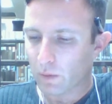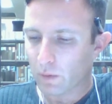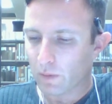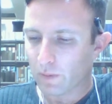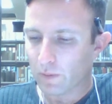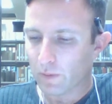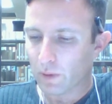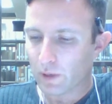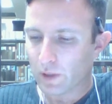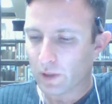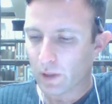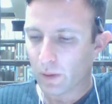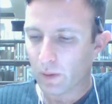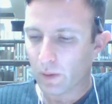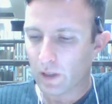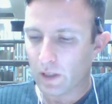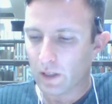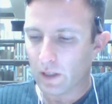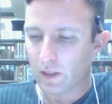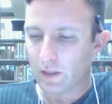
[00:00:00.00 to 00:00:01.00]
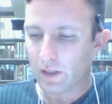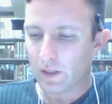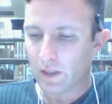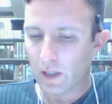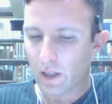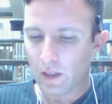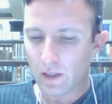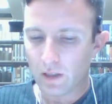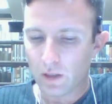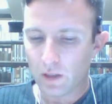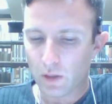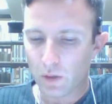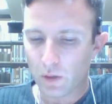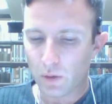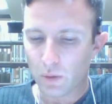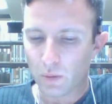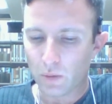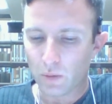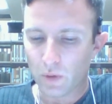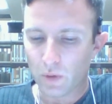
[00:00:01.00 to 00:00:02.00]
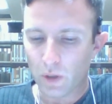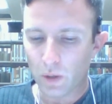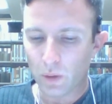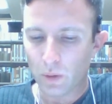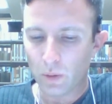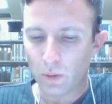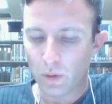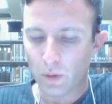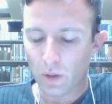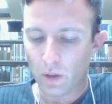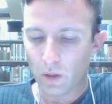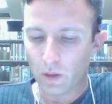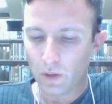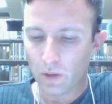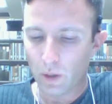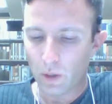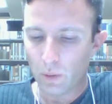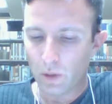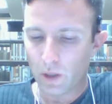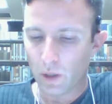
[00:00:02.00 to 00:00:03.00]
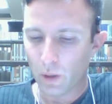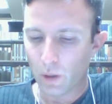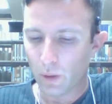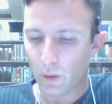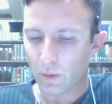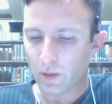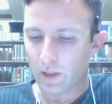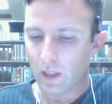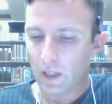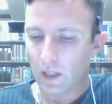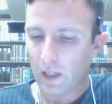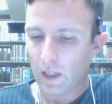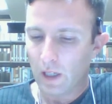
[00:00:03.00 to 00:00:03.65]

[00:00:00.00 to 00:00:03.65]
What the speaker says: will first create a socket to known host,